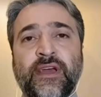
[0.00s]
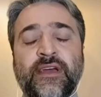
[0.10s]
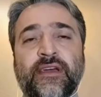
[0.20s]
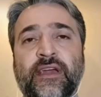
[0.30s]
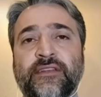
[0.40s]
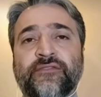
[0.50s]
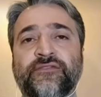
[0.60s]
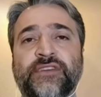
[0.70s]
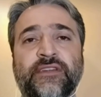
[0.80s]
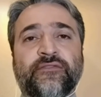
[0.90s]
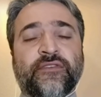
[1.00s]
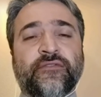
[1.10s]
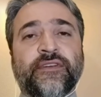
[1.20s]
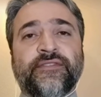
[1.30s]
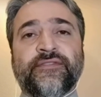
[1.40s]
8th of January
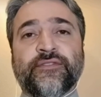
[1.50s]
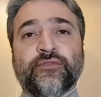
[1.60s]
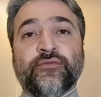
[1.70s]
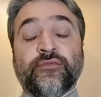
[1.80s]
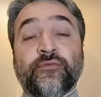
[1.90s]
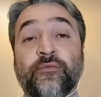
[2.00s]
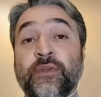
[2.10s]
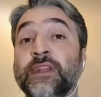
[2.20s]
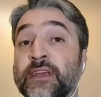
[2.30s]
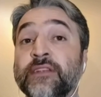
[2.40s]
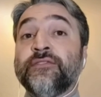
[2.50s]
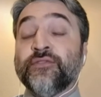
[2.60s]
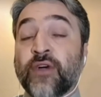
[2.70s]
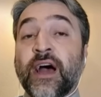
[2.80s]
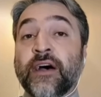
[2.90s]
very soon, we need
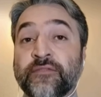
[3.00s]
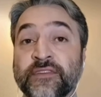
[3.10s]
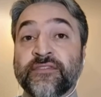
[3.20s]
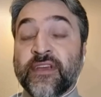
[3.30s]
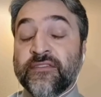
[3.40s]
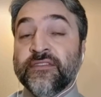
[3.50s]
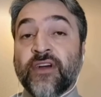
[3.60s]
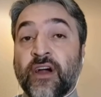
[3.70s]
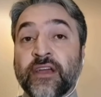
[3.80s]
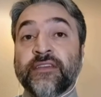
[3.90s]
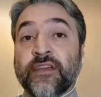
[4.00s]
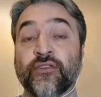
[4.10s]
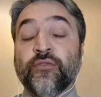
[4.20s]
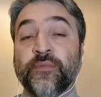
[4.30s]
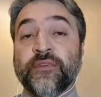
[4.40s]
to have this case in
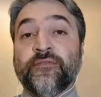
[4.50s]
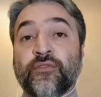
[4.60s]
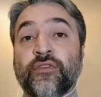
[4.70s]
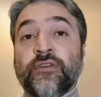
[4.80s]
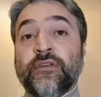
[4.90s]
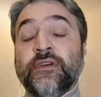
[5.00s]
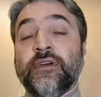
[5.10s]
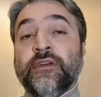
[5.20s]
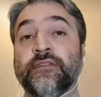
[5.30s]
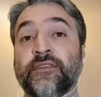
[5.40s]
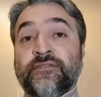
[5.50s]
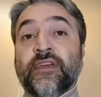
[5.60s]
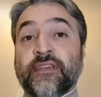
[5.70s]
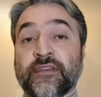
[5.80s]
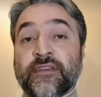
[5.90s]
ICAO before the
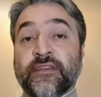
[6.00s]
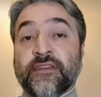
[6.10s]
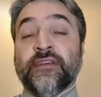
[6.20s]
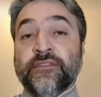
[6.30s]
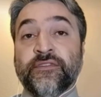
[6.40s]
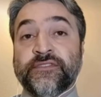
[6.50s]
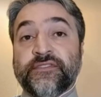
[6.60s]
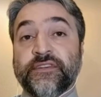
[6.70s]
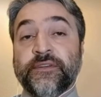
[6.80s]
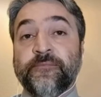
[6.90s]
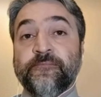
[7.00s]
second anniversary.